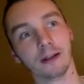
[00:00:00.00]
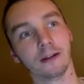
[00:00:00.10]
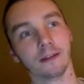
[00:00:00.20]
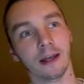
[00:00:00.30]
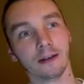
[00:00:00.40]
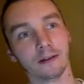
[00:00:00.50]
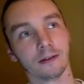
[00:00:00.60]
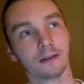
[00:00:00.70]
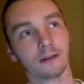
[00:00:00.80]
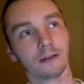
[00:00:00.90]
then
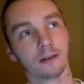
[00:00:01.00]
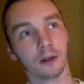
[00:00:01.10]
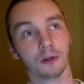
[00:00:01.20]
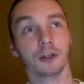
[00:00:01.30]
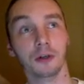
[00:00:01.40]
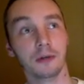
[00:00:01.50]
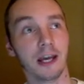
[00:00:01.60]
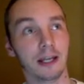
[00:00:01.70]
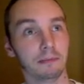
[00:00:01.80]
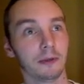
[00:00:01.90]
go to New Game,